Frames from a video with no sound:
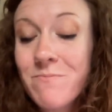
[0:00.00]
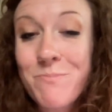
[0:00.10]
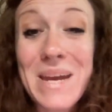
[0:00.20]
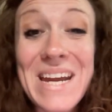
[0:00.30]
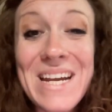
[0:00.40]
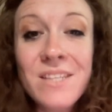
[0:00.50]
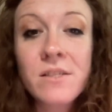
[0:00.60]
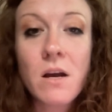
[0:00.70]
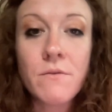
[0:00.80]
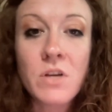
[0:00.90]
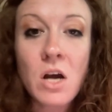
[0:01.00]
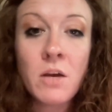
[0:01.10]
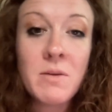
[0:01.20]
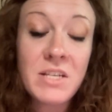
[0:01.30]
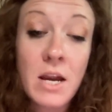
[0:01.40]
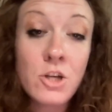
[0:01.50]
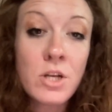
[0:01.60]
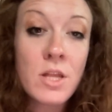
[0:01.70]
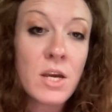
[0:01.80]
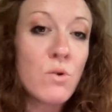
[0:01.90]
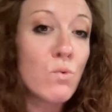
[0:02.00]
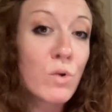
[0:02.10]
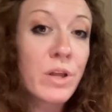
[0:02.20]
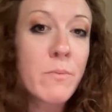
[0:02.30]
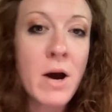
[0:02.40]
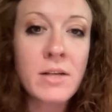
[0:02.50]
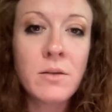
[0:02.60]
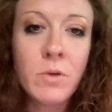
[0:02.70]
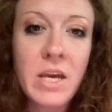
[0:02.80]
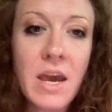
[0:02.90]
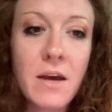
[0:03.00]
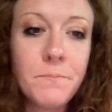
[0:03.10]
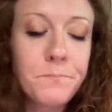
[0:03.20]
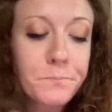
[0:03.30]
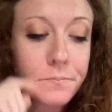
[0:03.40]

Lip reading: piece of documentation that you really possibly can.